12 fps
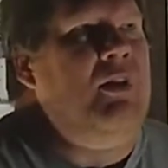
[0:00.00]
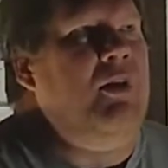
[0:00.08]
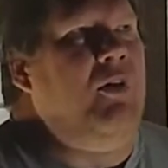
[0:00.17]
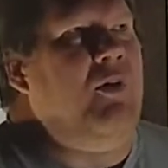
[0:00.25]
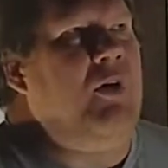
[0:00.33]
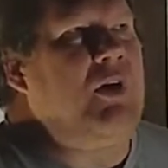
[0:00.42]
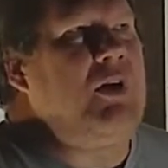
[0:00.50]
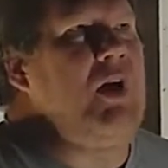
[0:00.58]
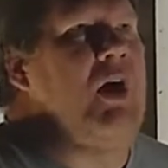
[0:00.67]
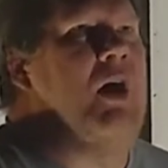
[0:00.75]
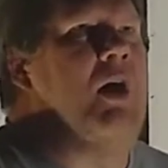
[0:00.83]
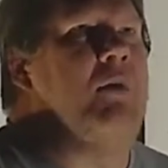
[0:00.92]
you know, a
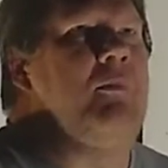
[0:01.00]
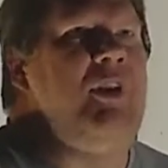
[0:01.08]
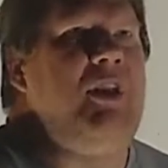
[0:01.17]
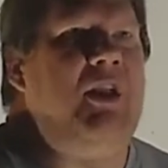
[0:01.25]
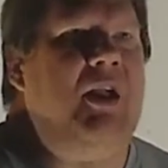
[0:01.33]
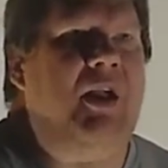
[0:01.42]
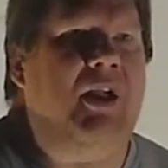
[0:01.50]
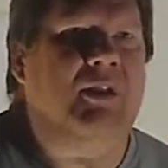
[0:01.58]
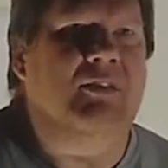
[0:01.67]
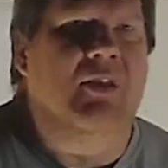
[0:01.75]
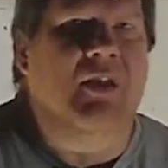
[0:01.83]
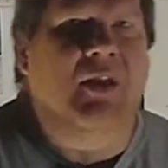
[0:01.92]
comedy
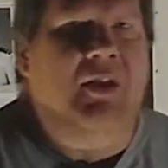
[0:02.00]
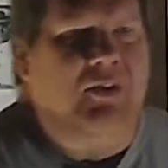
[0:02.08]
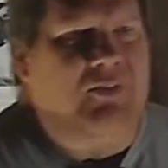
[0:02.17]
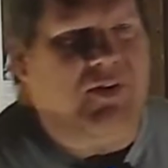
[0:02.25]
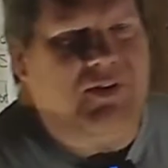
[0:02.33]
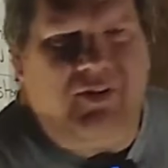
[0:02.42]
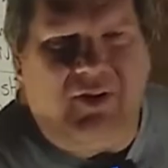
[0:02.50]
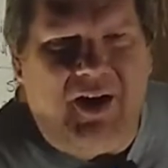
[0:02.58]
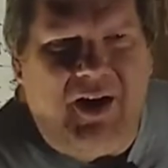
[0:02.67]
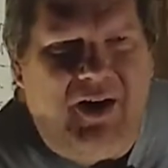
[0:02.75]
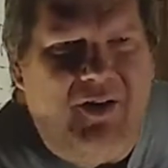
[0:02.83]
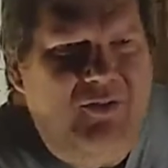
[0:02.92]
act. It's like
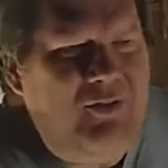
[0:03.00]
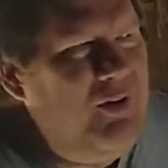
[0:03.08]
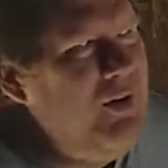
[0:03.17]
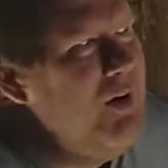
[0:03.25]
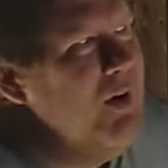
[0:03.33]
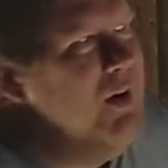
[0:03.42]
you're out